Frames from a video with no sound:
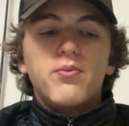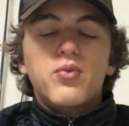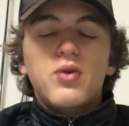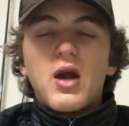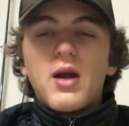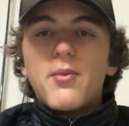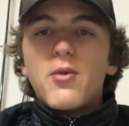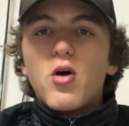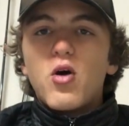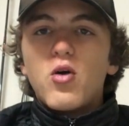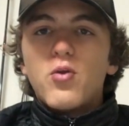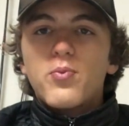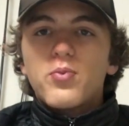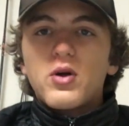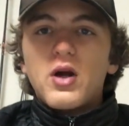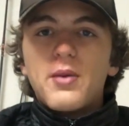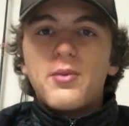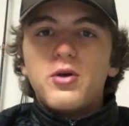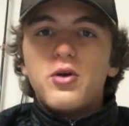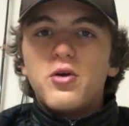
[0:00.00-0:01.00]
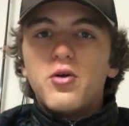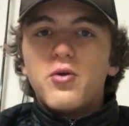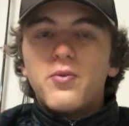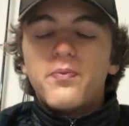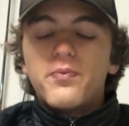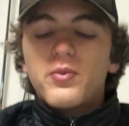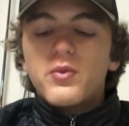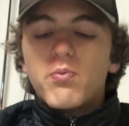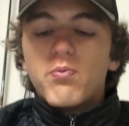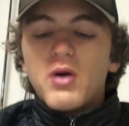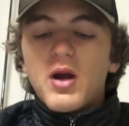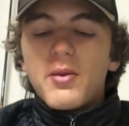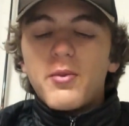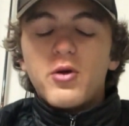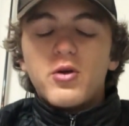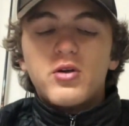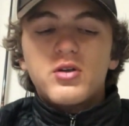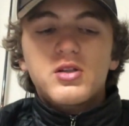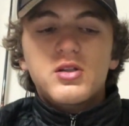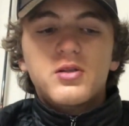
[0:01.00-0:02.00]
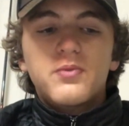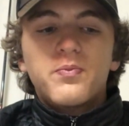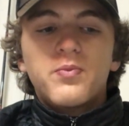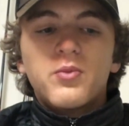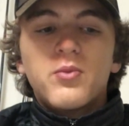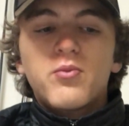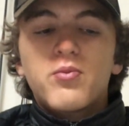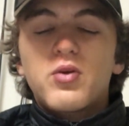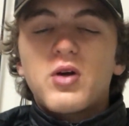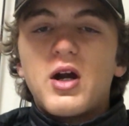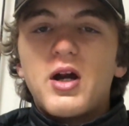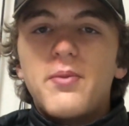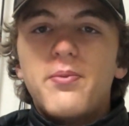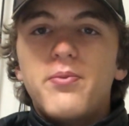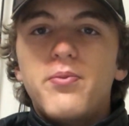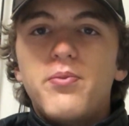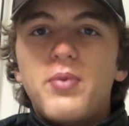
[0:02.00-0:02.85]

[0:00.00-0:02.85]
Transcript: Primo, Primu, Primux, Prime